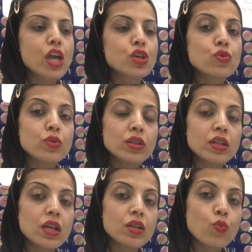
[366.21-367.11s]
I
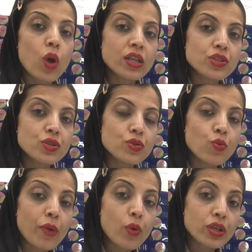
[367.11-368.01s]
want
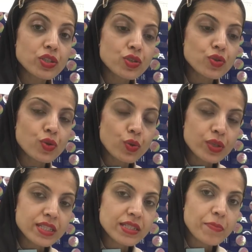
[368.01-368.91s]
you to
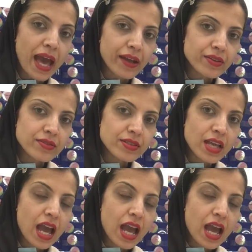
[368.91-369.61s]
notice the patterns.